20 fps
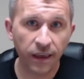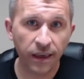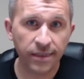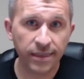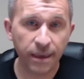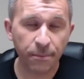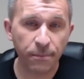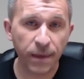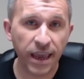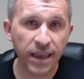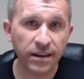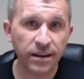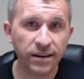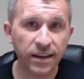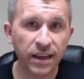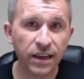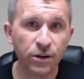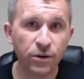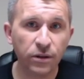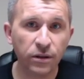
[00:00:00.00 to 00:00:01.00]
They made it
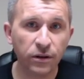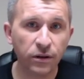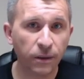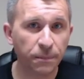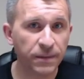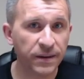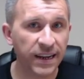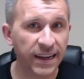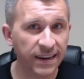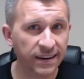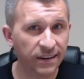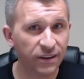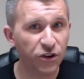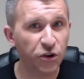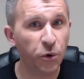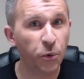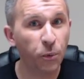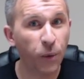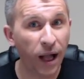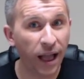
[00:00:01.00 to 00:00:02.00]
into the top 10
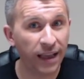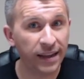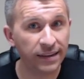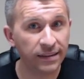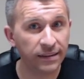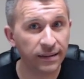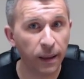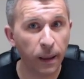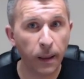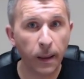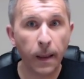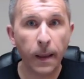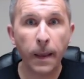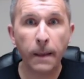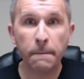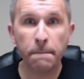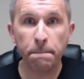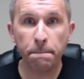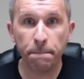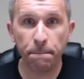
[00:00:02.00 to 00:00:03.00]
twice.
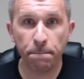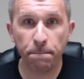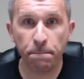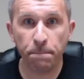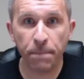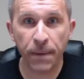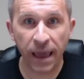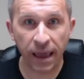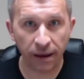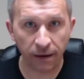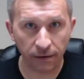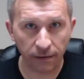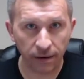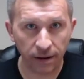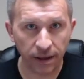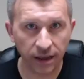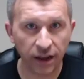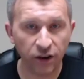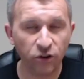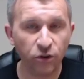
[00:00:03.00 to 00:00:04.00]

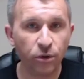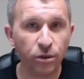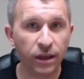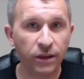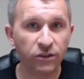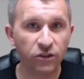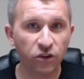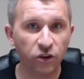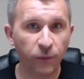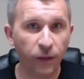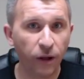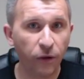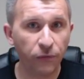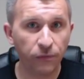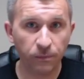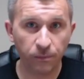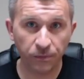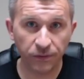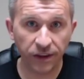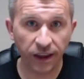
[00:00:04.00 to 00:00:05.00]
Barely. In 2012,
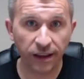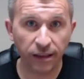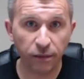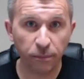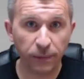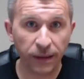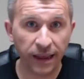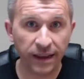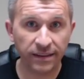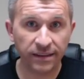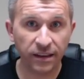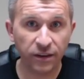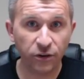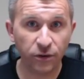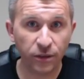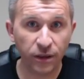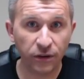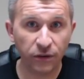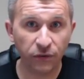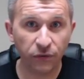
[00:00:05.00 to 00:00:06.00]
10th place, and then
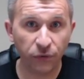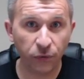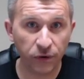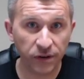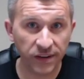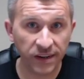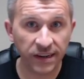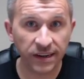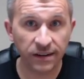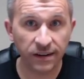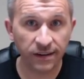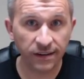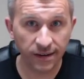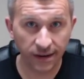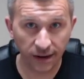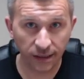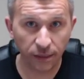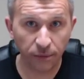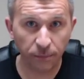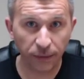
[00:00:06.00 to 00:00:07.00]
2014,
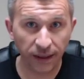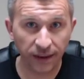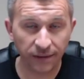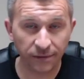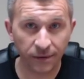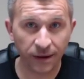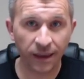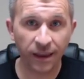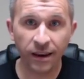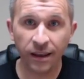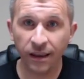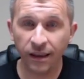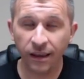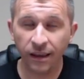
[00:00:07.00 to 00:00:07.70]
10th place, right?